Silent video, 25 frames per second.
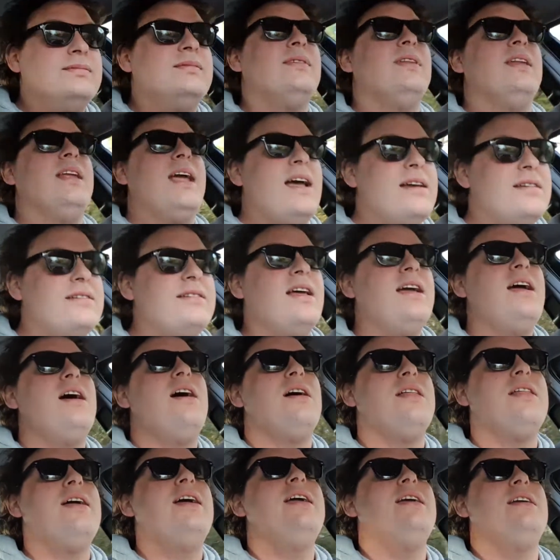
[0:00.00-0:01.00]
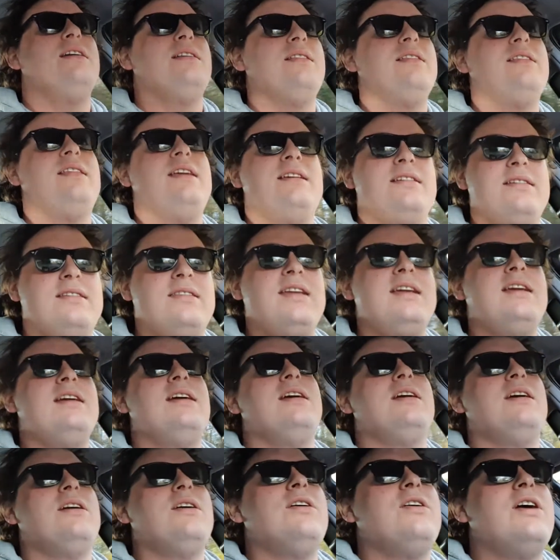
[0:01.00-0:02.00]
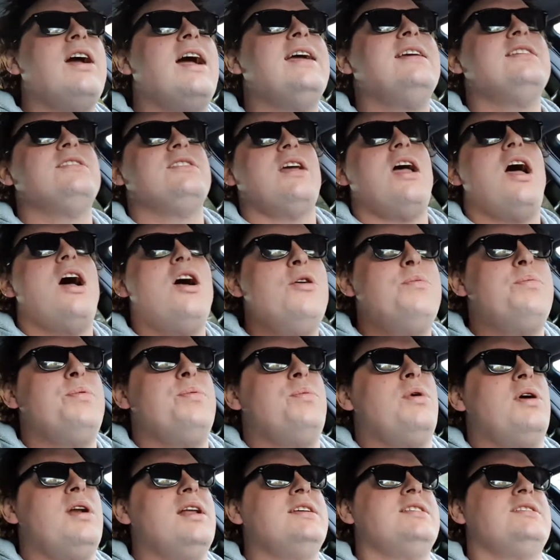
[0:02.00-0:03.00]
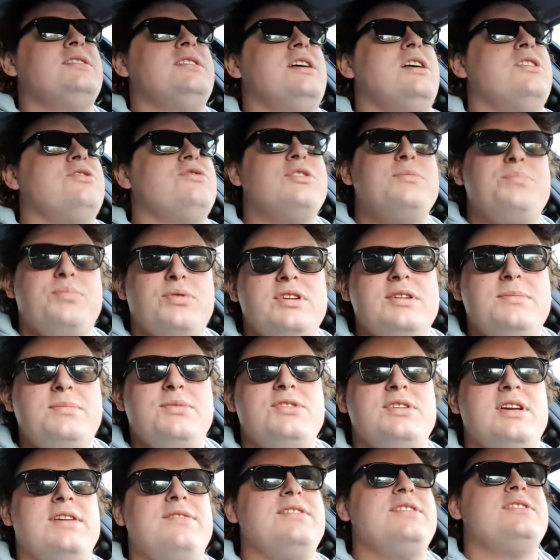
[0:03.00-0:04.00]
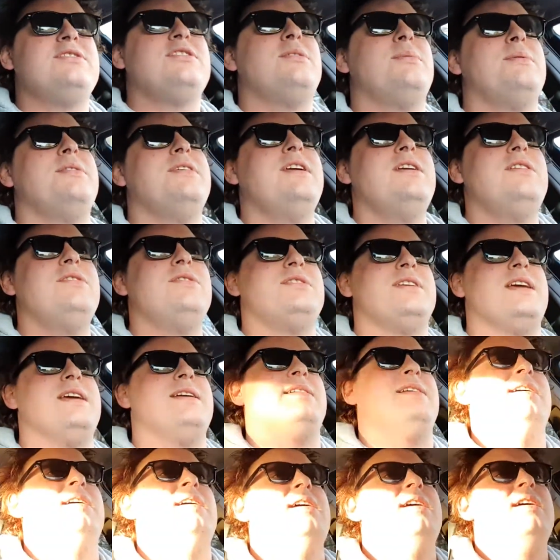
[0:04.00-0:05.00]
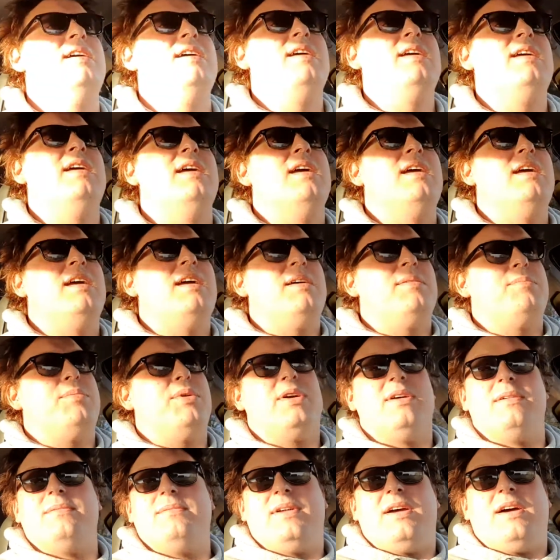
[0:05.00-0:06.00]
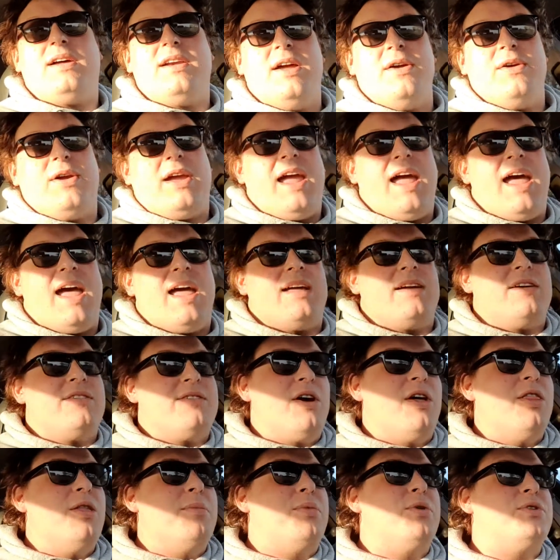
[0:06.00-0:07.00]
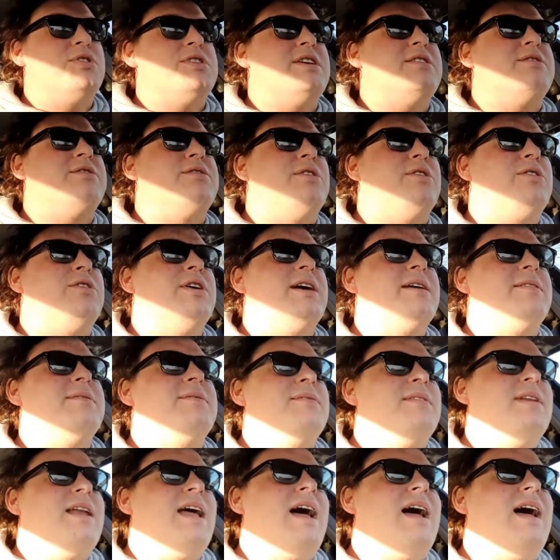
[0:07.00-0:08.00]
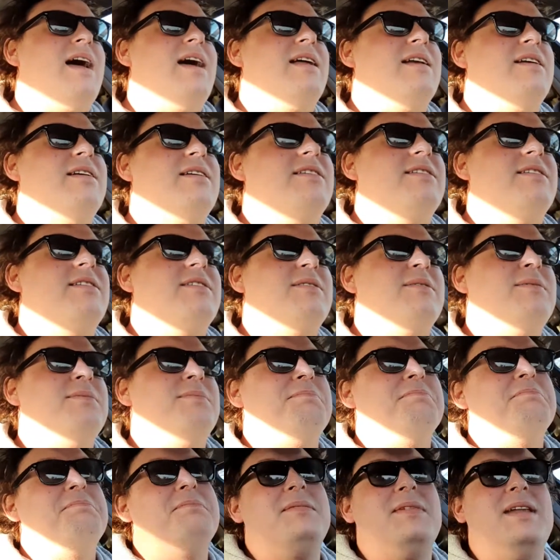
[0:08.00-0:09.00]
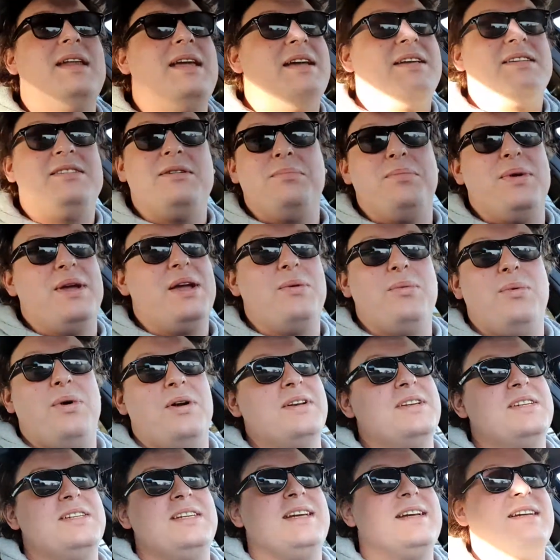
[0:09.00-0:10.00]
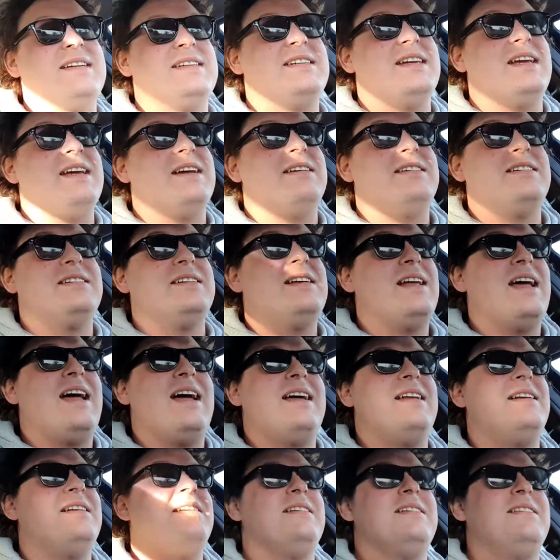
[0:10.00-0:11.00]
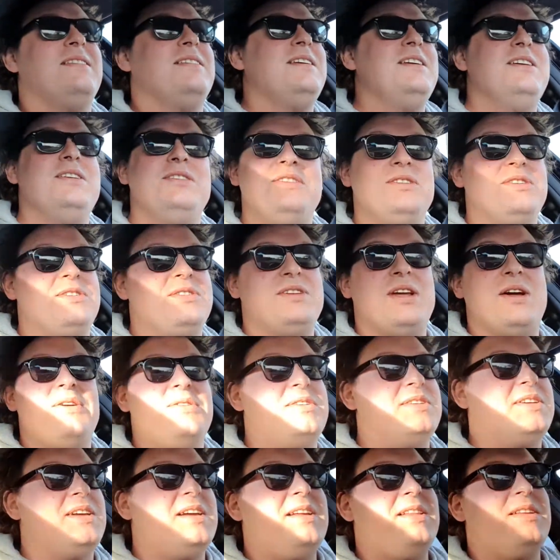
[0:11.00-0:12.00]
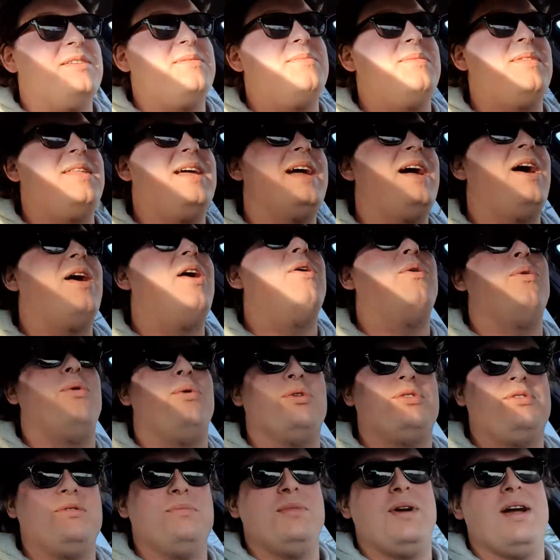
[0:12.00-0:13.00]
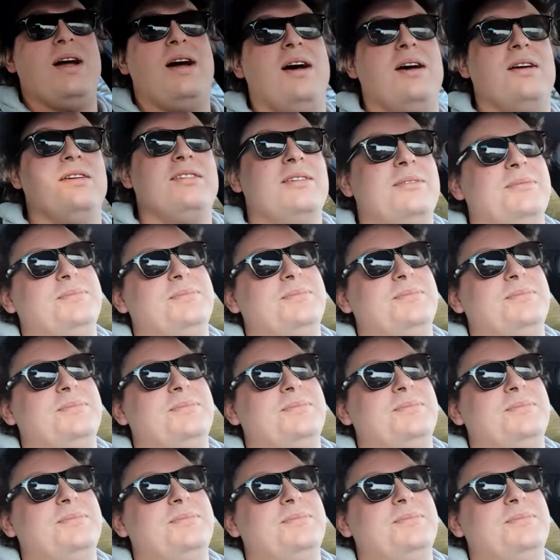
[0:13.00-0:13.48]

Yes, they are. This thing creates open wallet surgery pretty much every time I use it. But I don't care. I've got the budget for it, and it's a big 166, and you just don't see them. They are awesome cars.